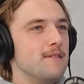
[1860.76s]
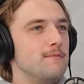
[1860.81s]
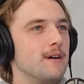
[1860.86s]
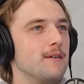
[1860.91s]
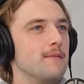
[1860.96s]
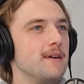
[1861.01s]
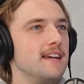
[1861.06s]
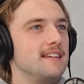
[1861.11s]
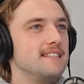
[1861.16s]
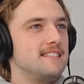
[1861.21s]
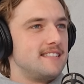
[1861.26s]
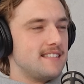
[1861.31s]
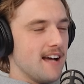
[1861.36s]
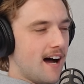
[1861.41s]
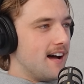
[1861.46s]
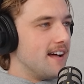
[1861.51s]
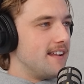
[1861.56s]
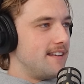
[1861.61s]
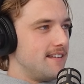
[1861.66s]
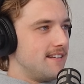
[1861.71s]
But his
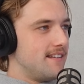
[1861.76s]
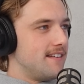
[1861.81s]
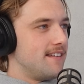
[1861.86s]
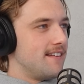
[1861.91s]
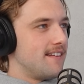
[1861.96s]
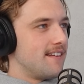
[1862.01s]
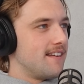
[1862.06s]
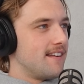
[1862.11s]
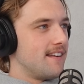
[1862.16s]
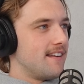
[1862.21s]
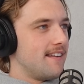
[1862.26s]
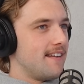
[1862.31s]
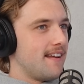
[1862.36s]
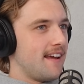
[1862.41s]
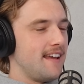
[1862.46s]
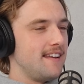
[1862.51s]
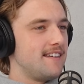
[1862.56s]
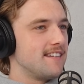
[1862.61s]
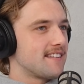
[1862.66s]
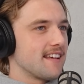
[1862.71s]
son,
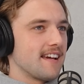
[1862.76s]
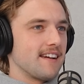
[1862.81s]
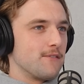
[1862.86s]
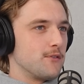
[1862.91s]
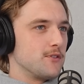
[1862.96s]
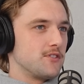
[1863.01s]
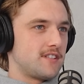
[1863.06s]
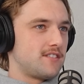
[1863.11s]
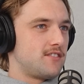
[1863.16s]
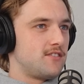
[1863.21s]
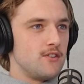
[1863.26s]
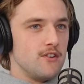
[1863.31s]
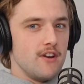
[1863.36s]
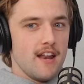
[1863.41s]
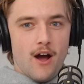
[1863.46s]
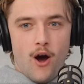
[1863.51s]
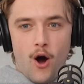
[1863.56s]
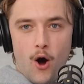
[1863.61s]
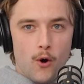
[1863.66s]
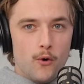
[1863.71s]
he just like was
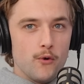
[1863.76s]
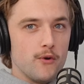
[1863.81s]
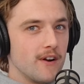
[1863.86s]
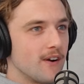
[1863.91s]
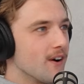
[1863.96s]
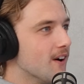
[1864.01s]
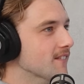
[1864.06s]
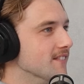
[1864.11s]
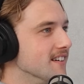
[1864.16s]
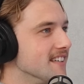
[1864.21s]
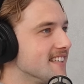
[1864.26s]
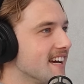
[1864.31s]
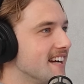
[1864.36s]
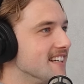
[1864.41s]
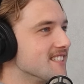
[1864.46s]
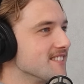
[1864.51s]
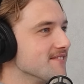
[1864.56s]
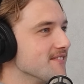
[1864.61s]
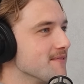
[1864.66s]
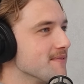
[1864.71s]
holding a
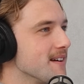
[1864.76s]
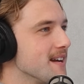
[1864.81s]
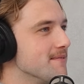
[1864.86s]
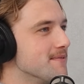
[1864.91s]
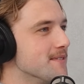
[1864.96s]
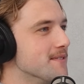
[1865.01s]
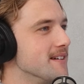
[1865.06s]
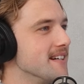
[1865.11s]
conversation with people.